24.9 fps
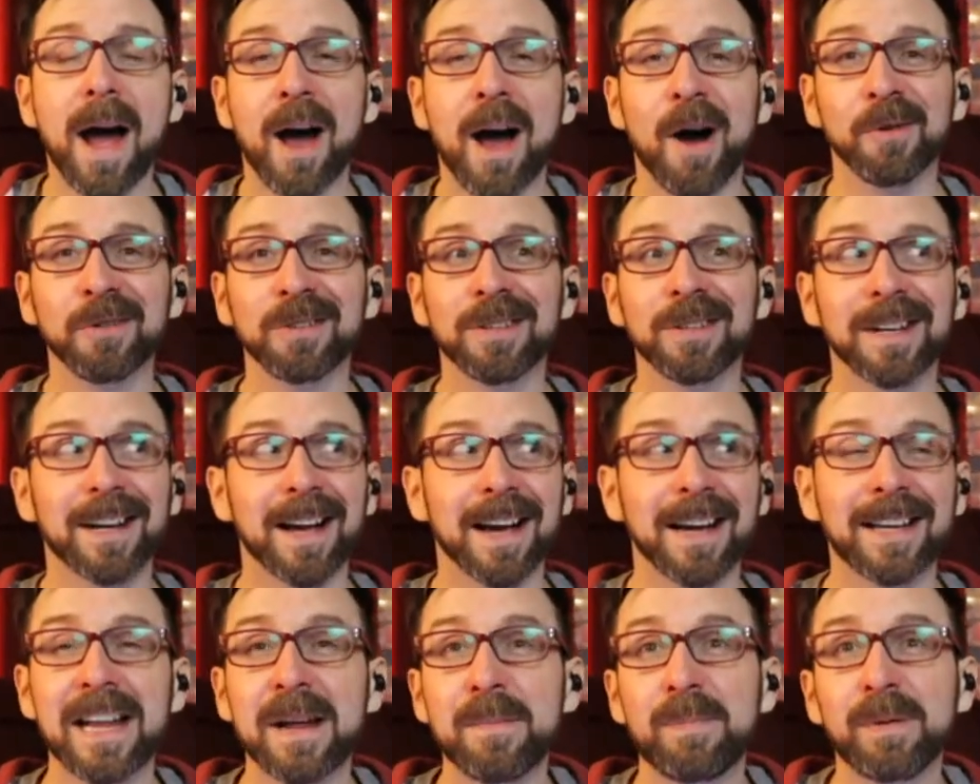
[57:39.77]
I was like, I
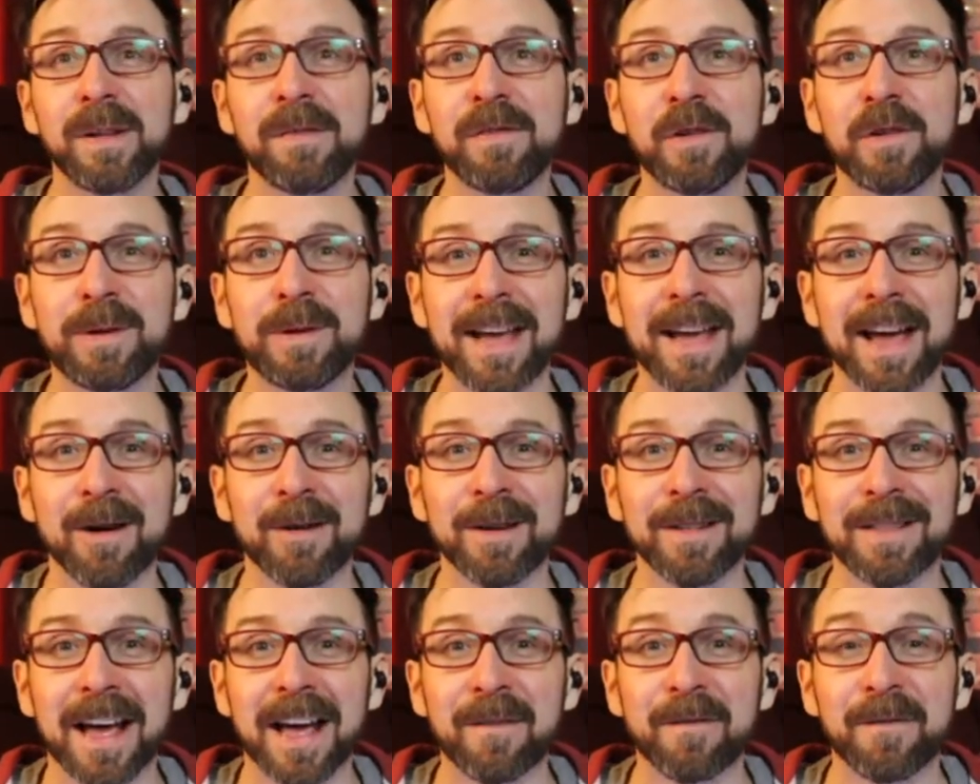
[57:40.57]
can't believe you counted
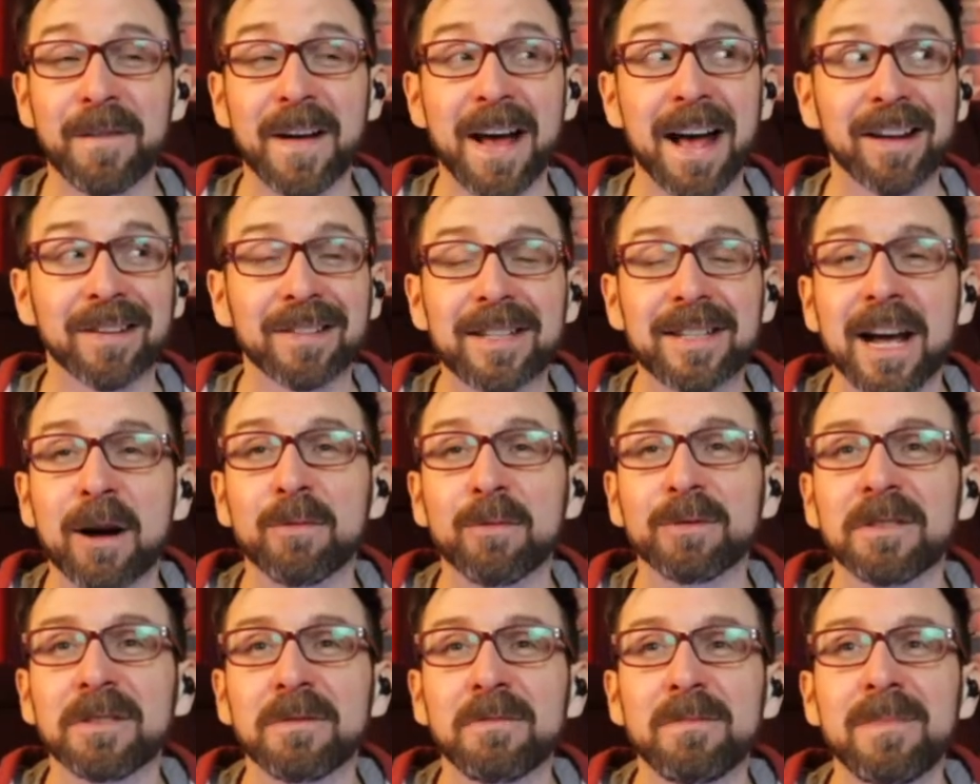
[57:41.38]
that fast. That was
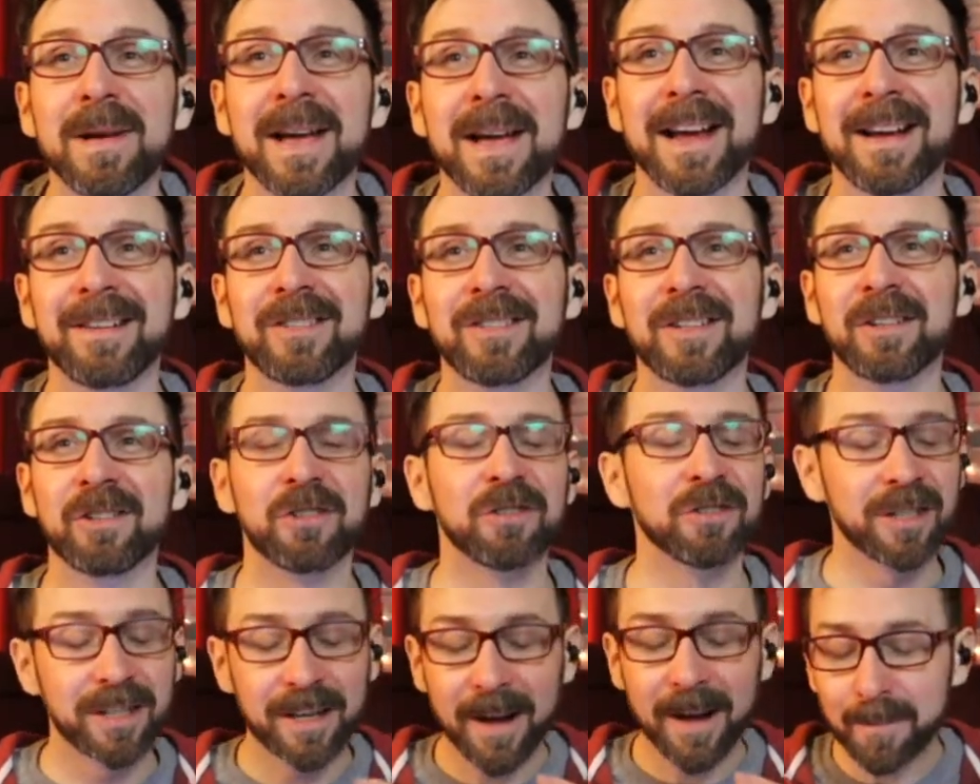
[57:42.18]
amazing. She's
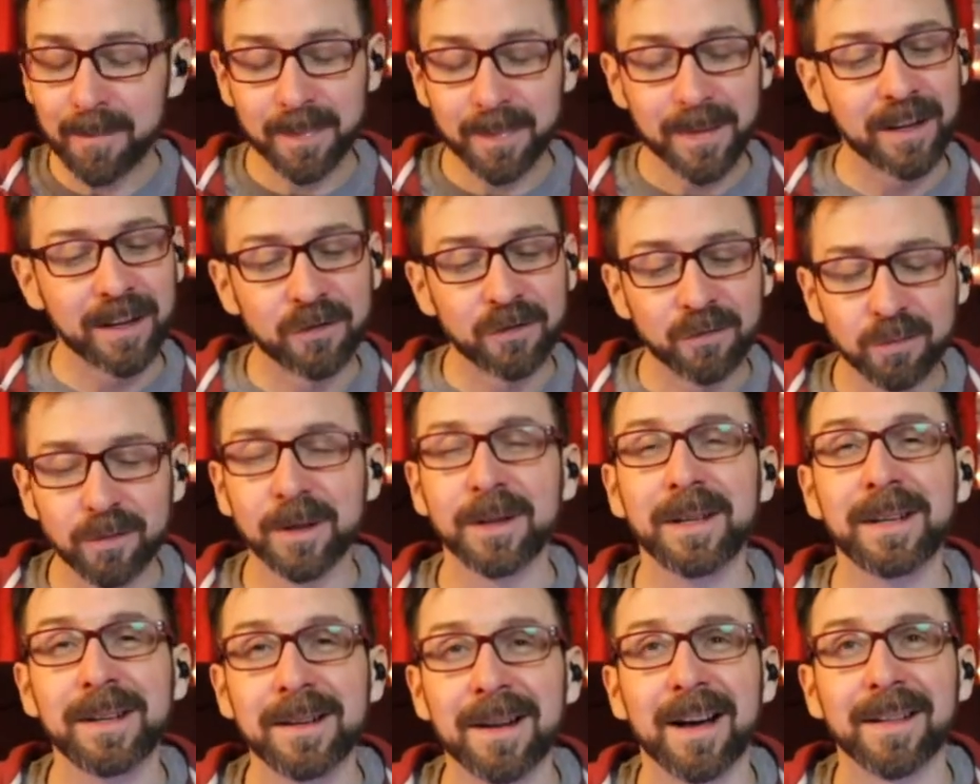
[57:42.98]
like, yep, it's really
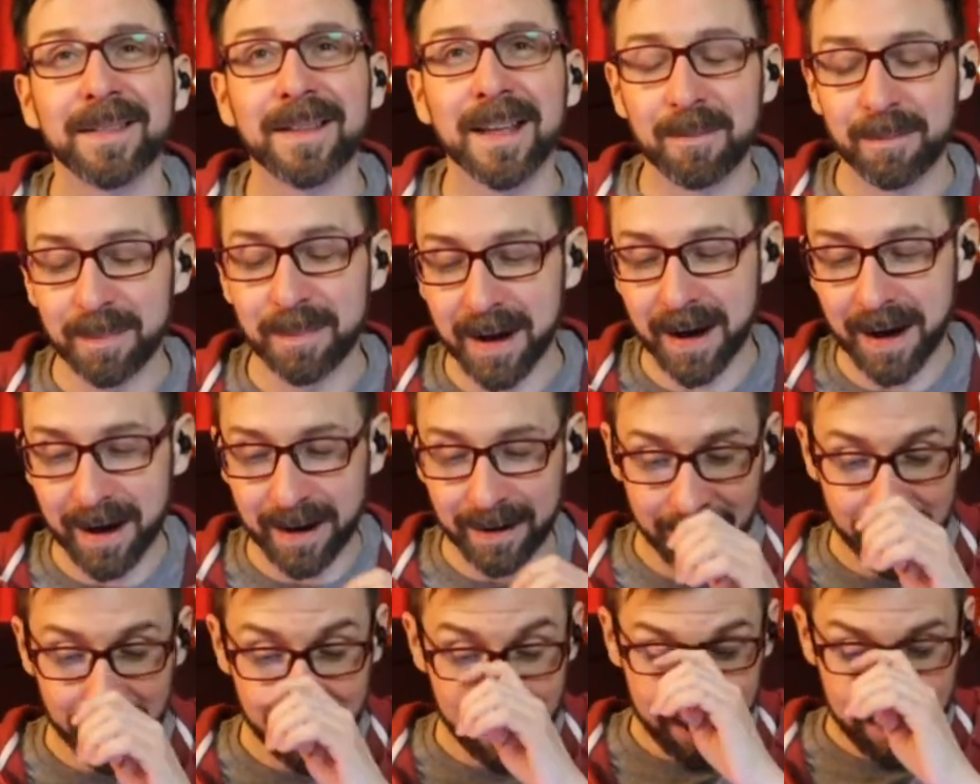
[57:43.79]
not that bad.
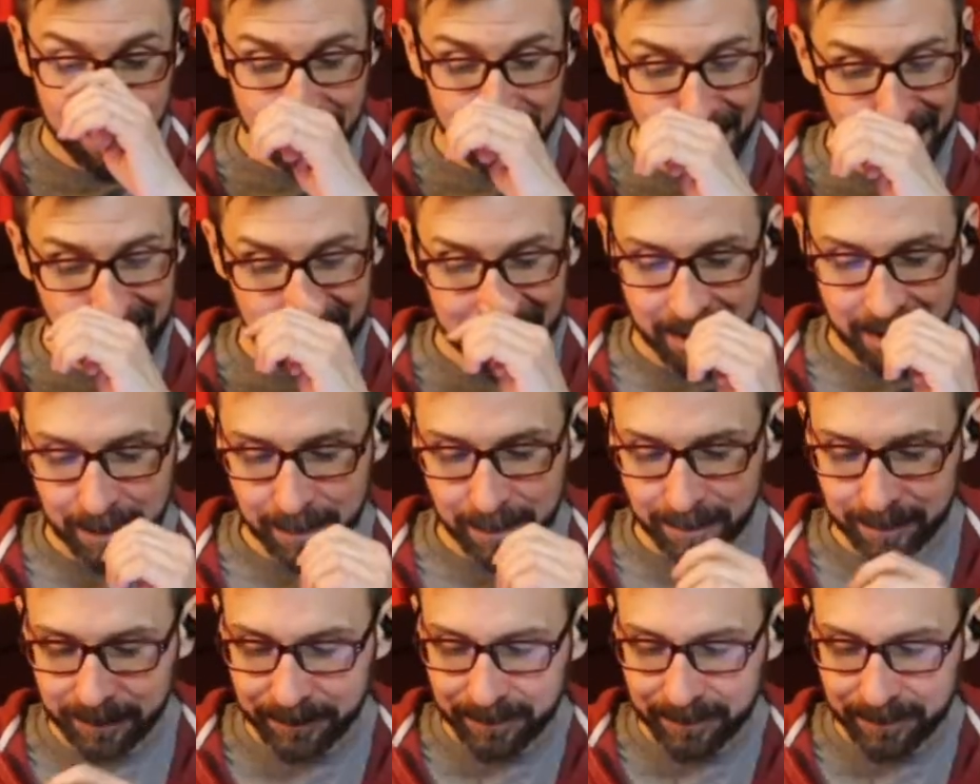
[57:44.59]
Um,